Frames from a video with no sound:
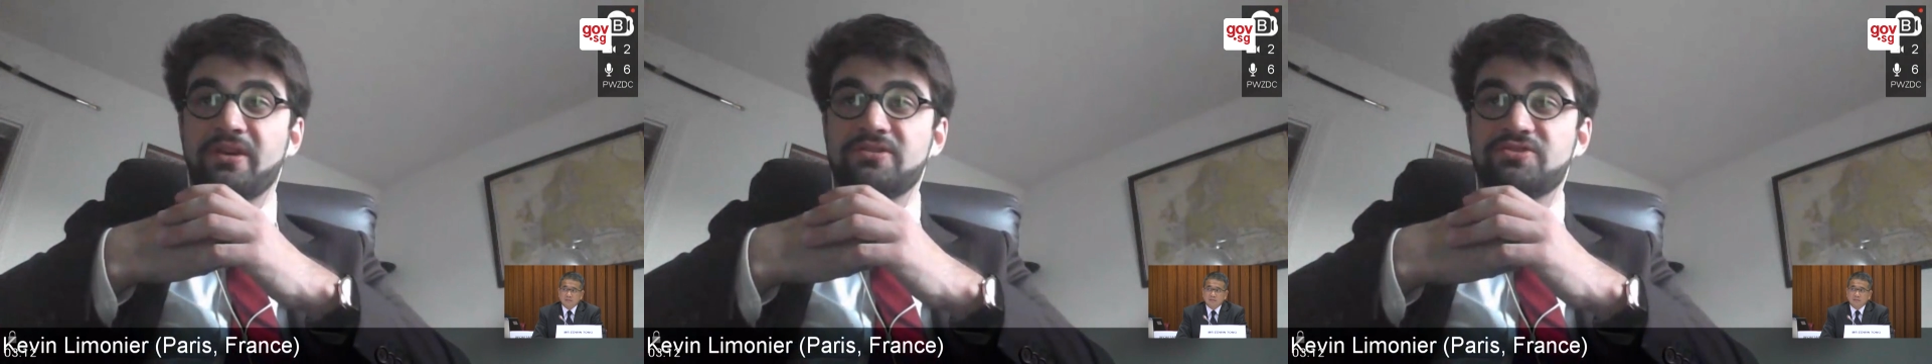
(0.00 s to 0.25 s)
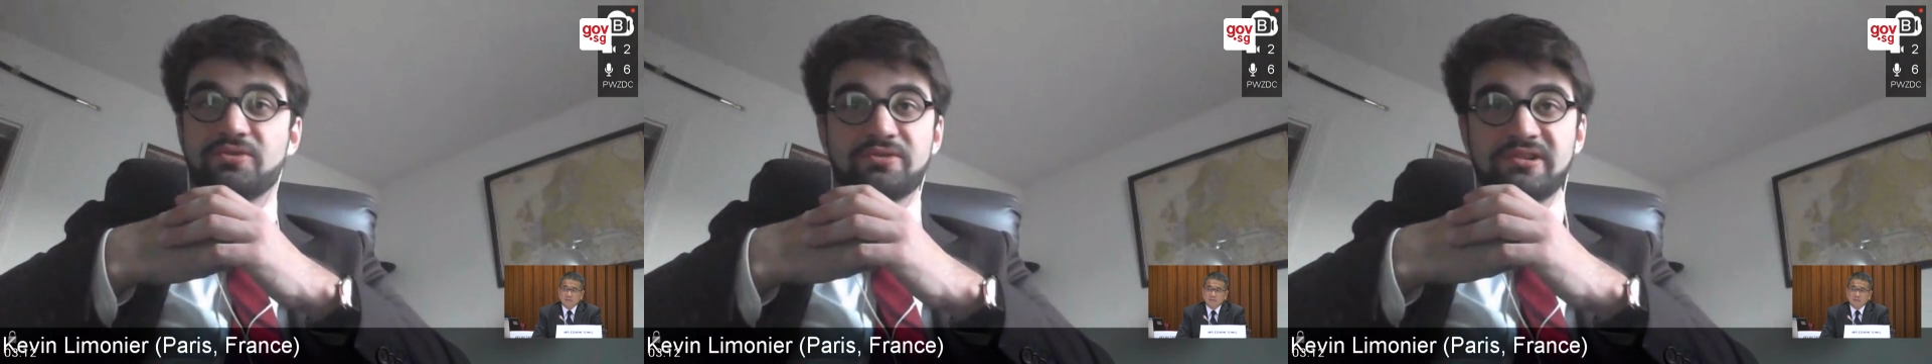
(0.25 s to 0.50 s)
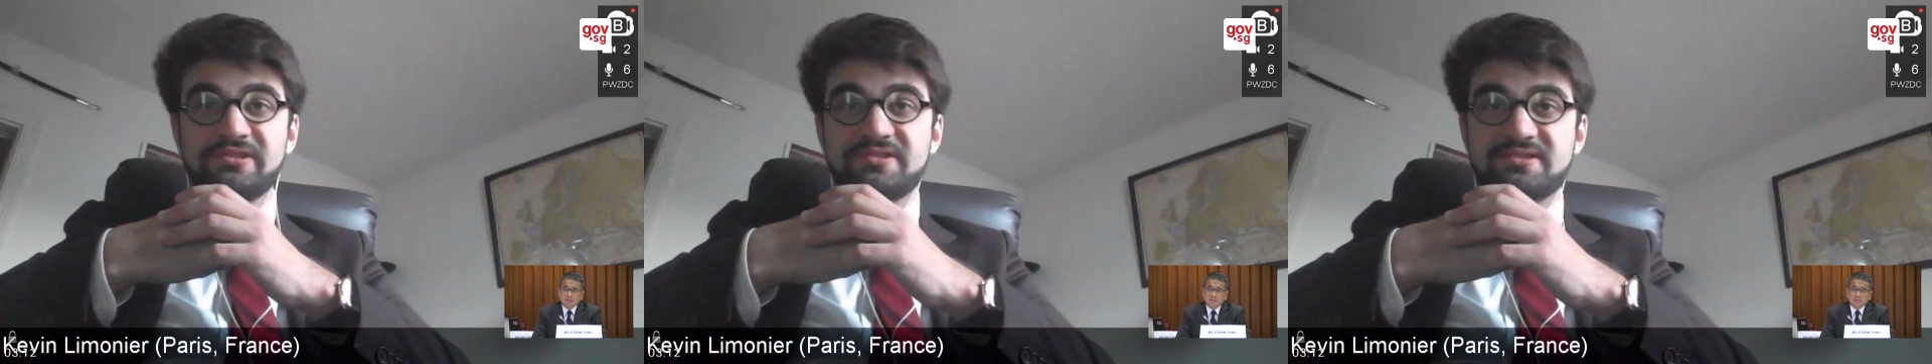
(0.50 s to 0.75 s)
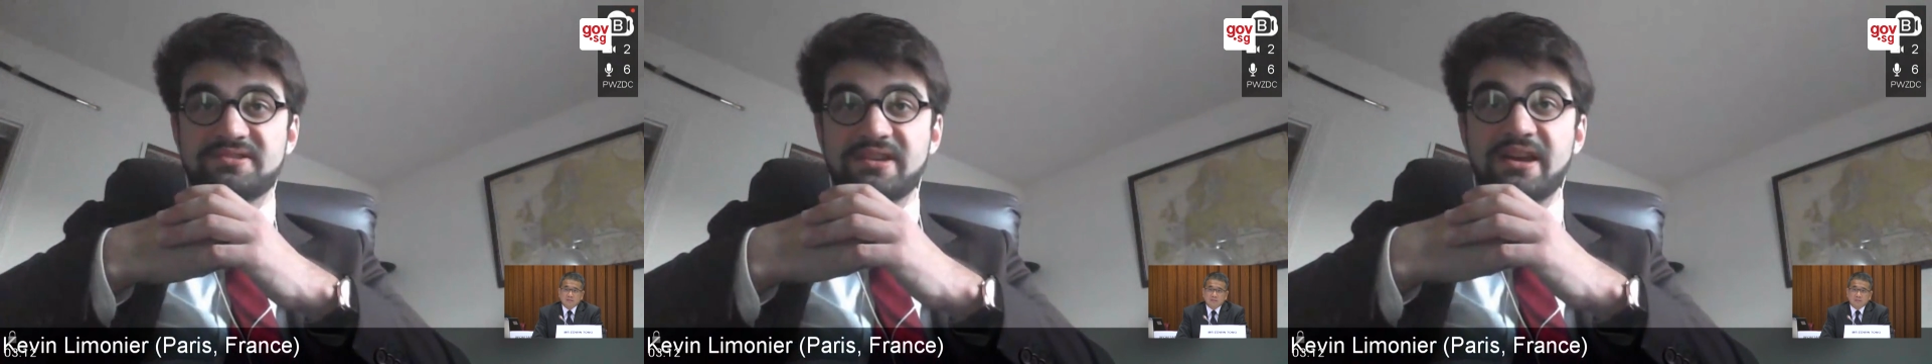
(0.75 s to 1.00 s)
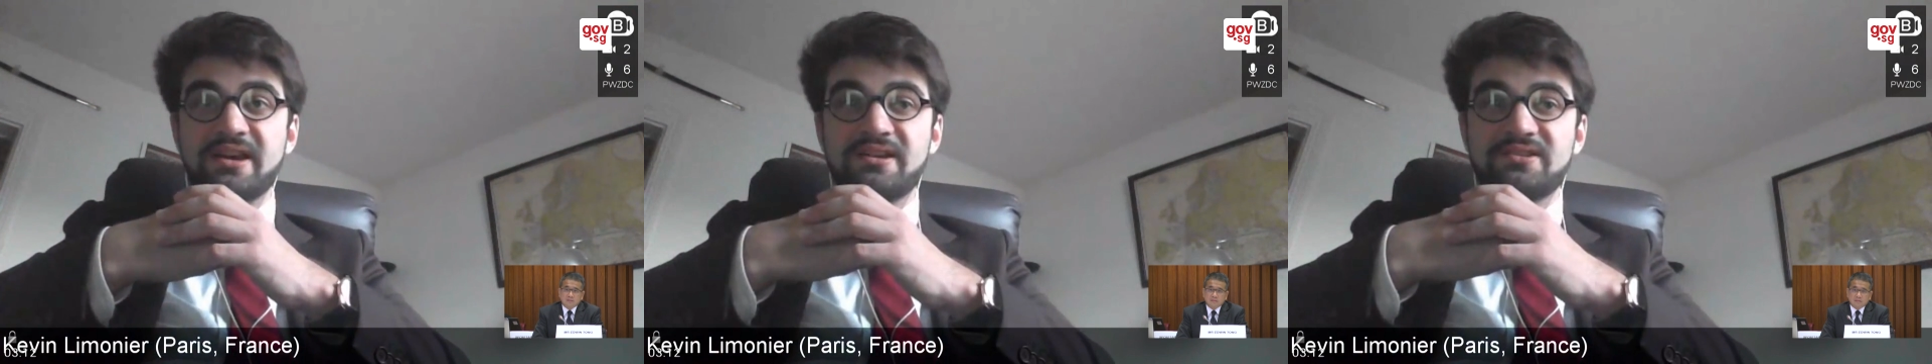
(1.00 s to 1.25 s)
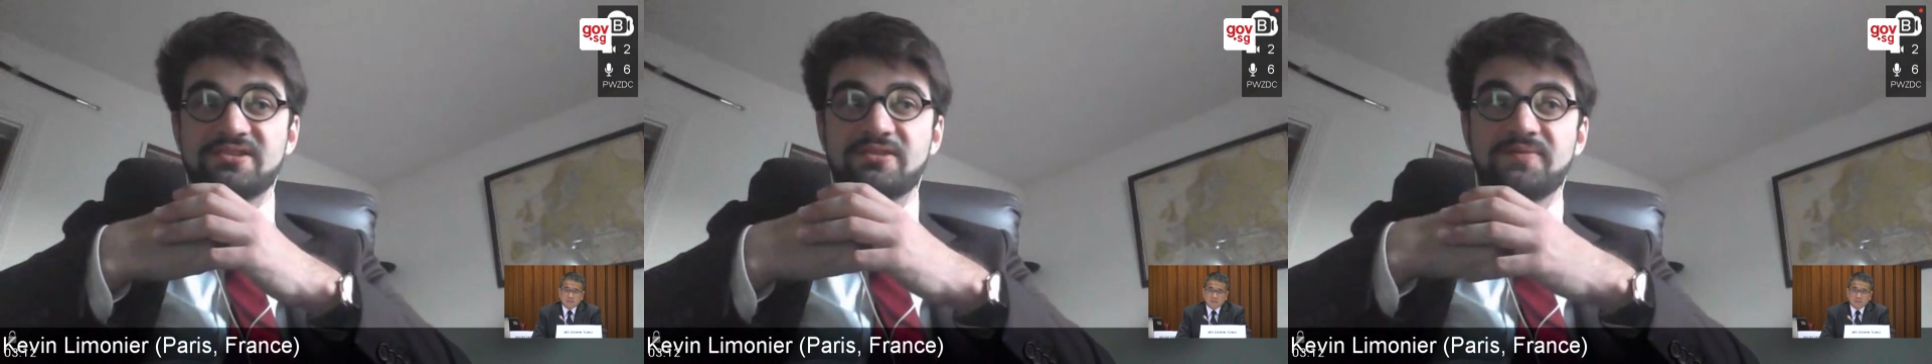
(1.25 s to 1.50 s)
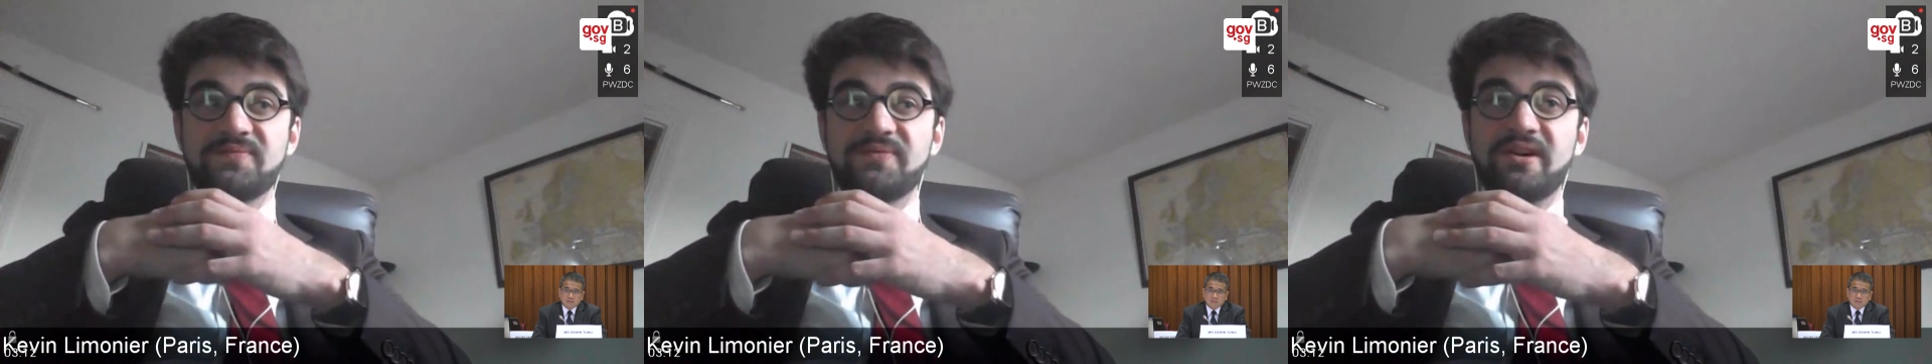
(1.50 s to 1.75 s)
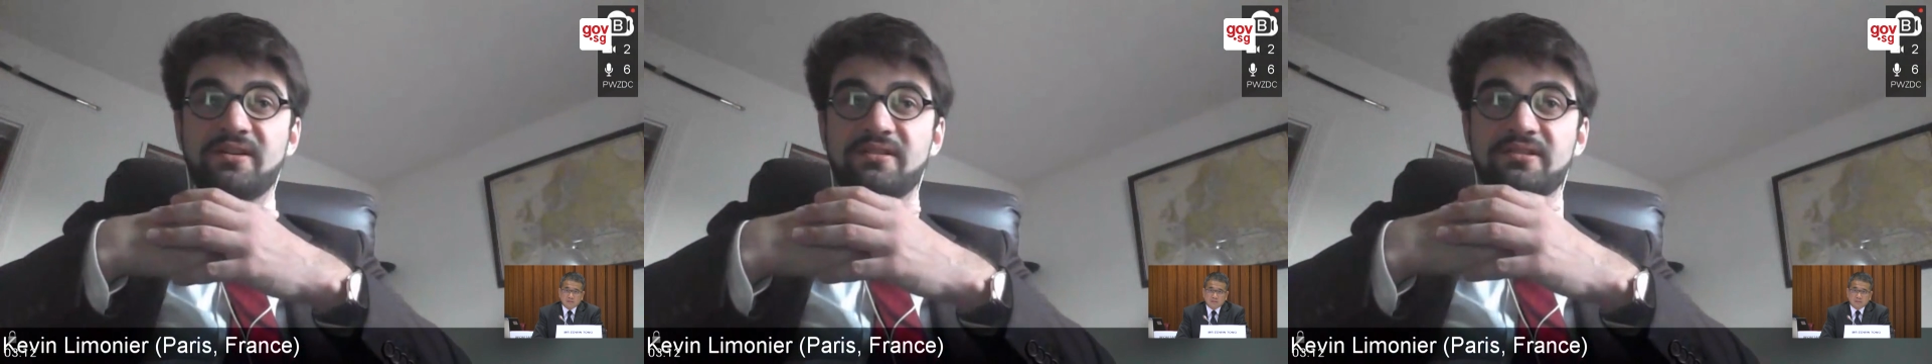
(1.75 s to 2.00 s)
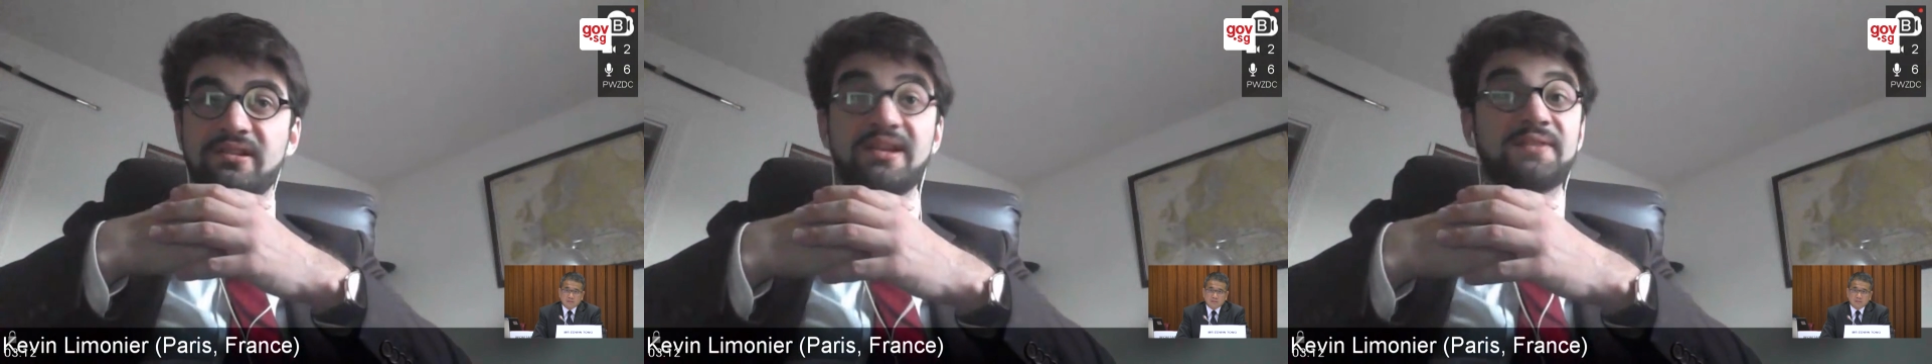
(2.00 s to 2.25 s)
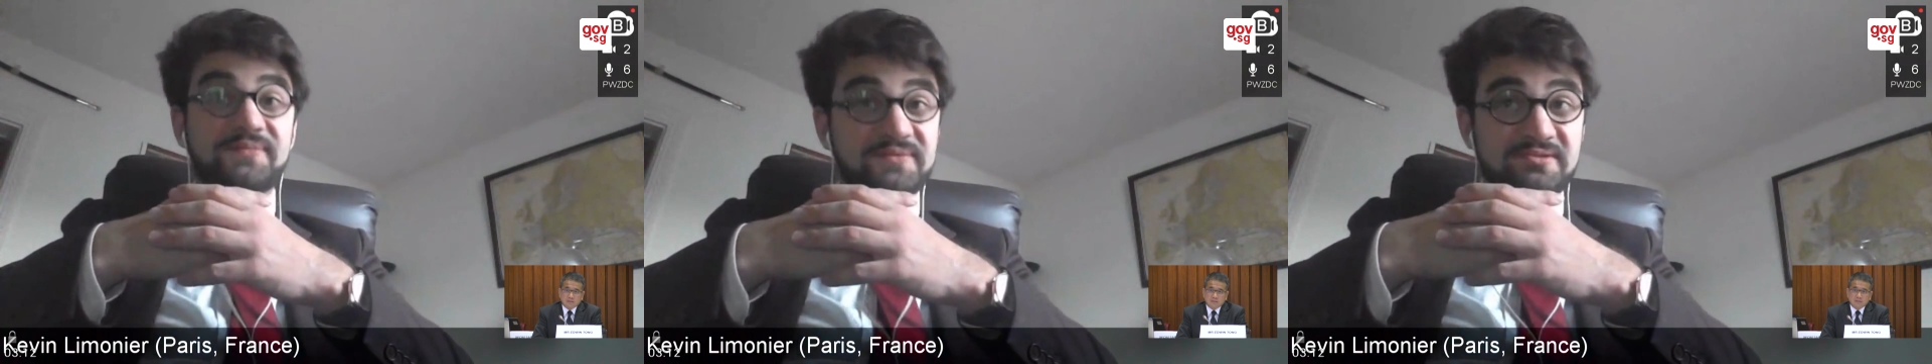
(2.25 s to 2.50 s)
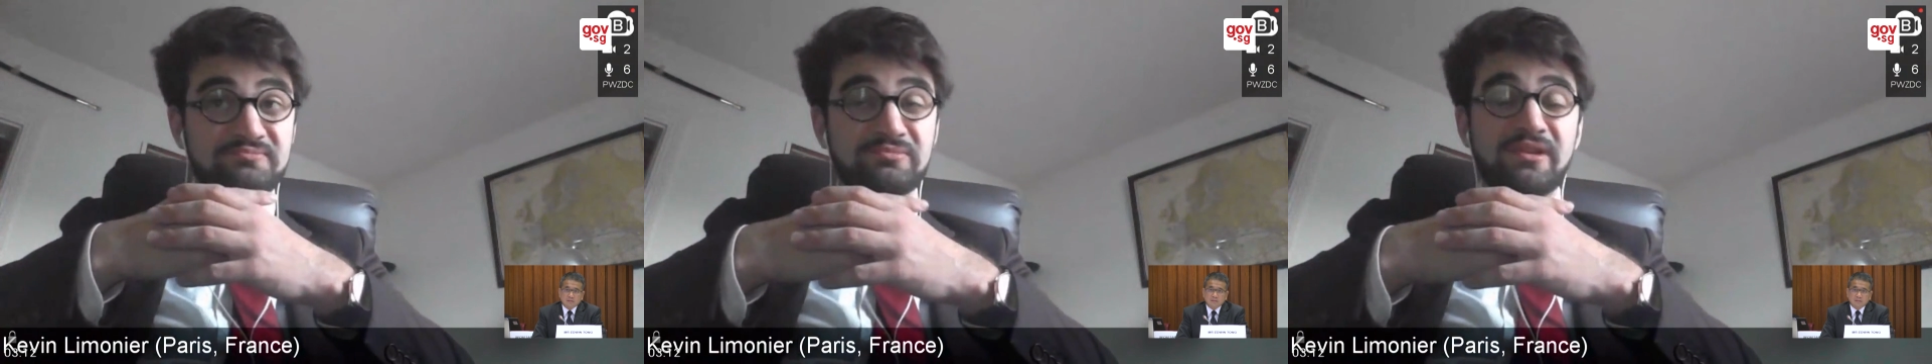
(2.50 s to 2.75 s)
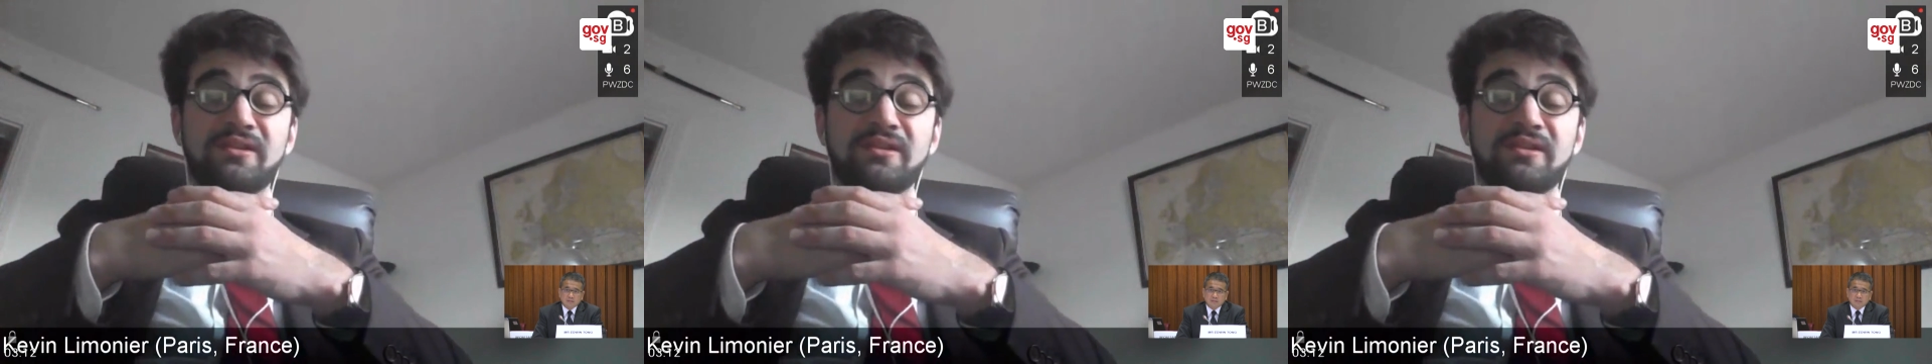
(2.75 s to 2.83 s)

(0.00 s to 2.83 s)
journalists and far-left